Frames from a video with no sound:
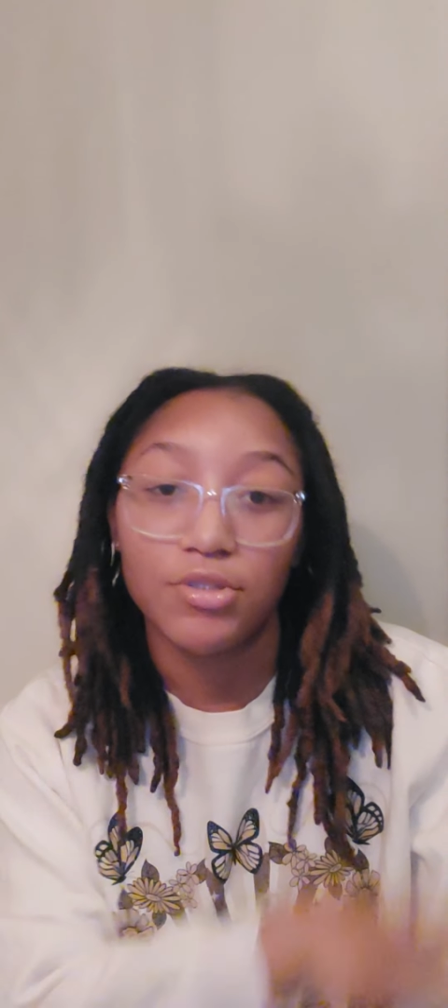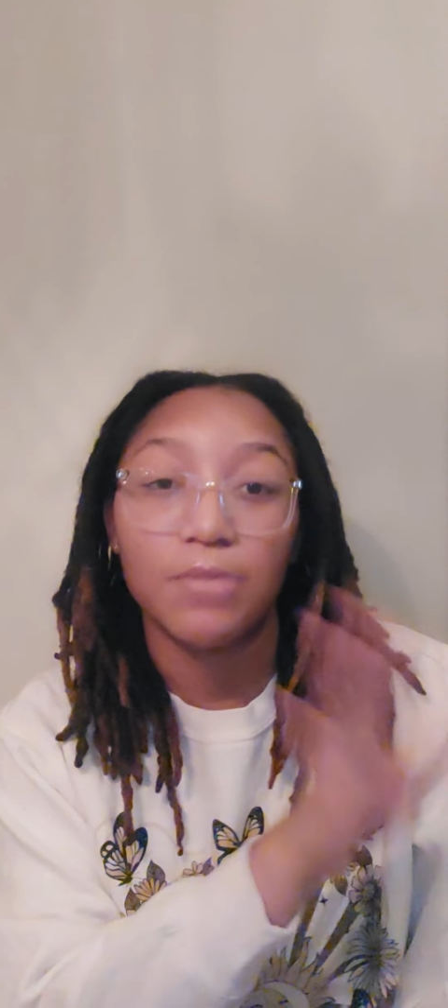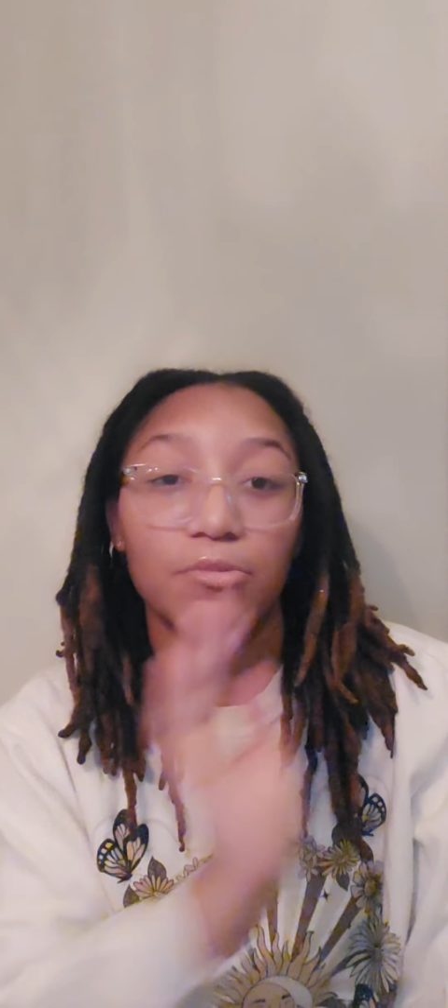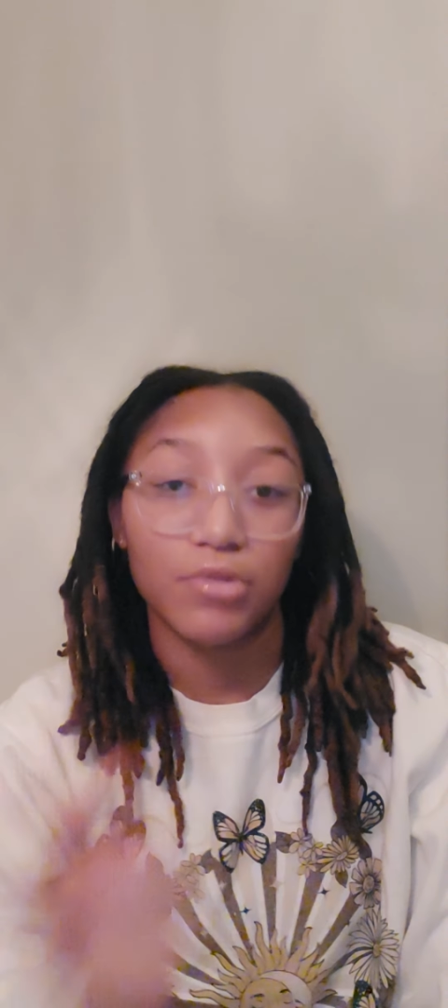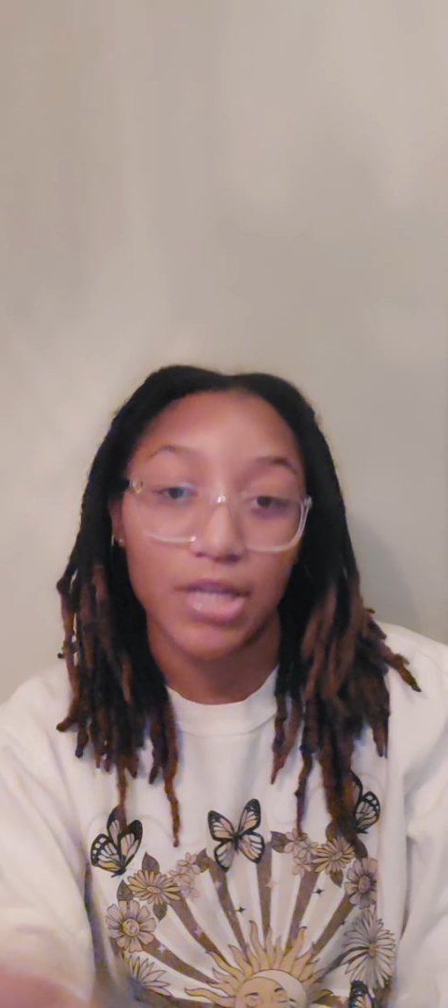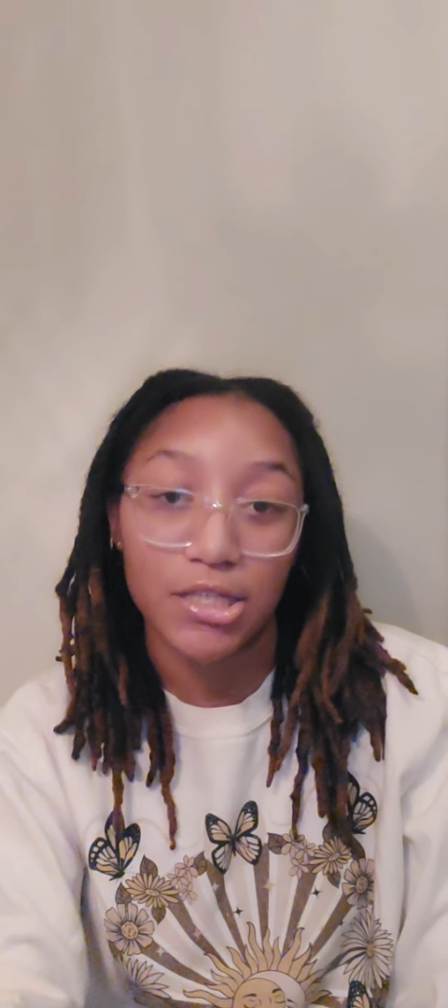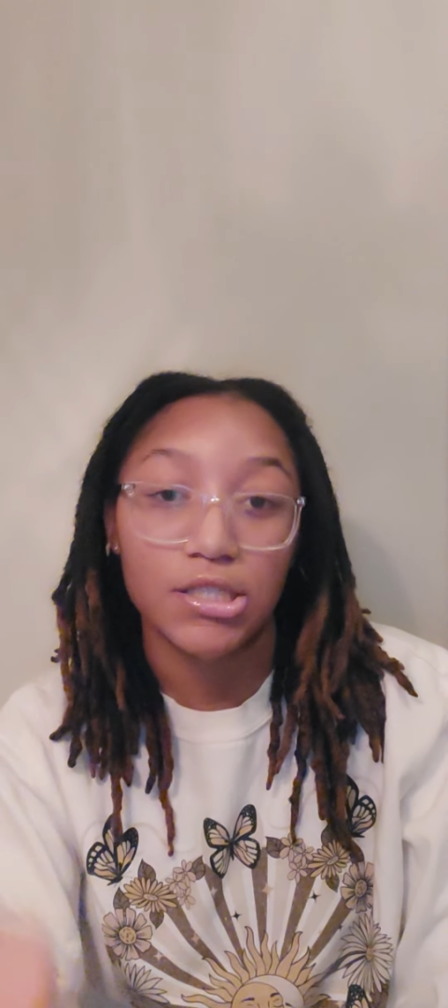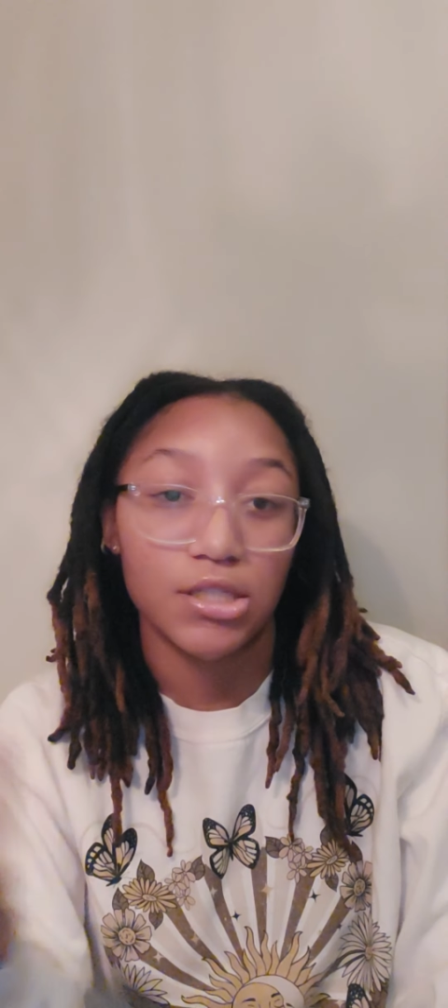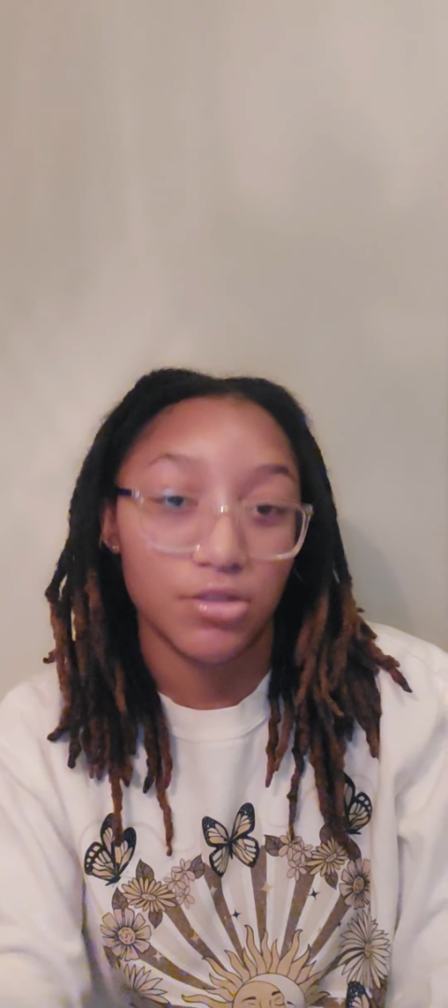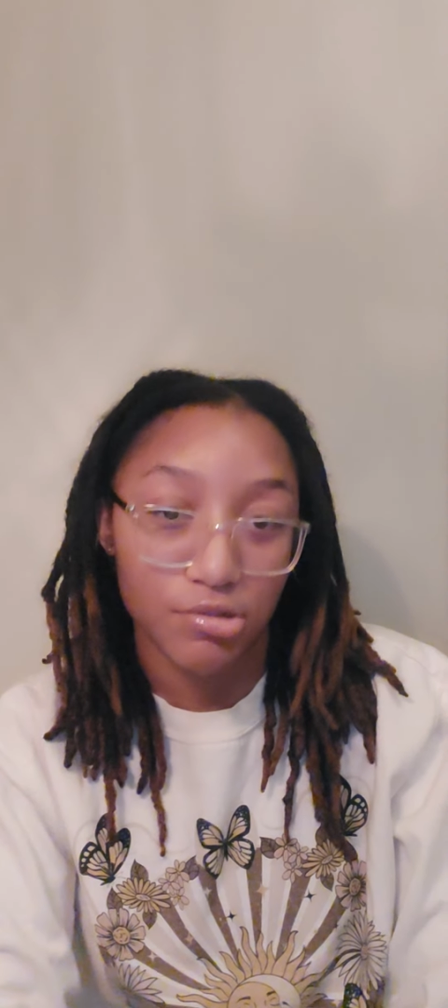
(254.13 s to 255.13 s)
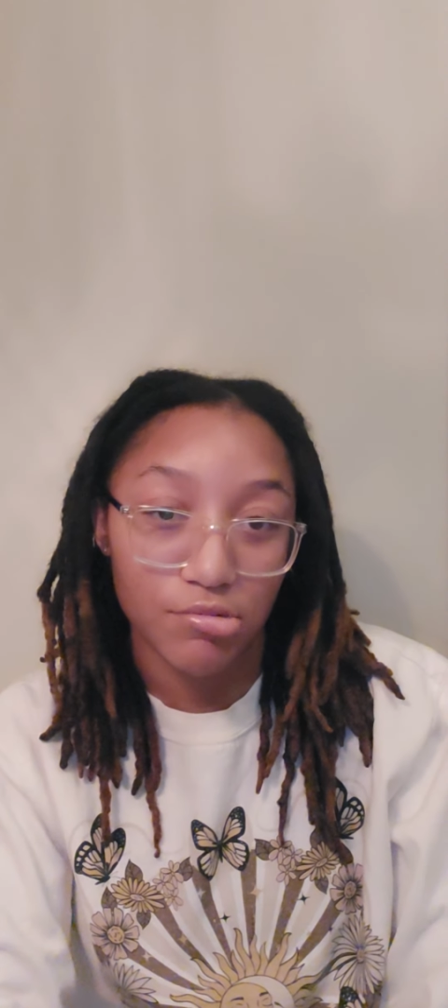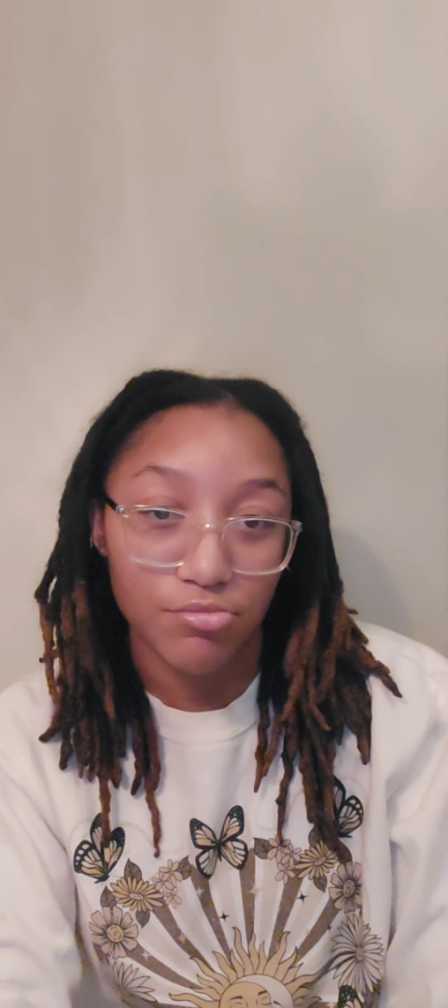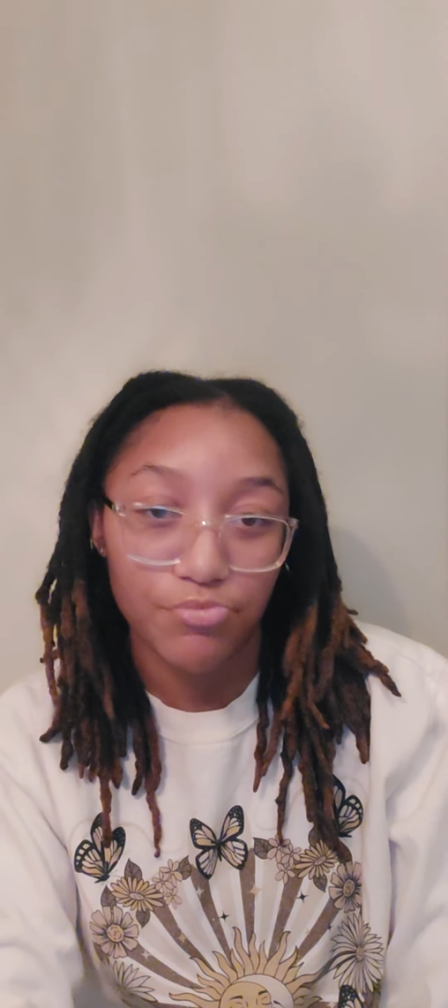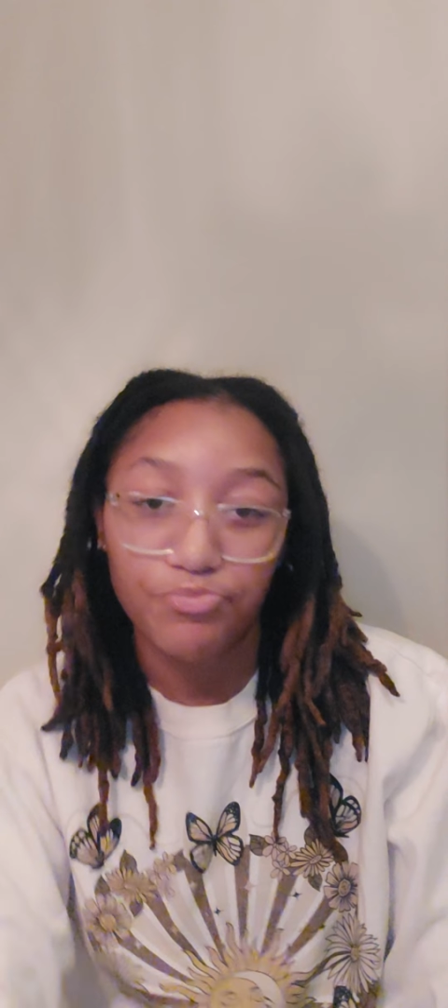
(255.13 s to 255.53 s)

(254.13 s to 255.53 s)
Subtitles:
you sample less than 2.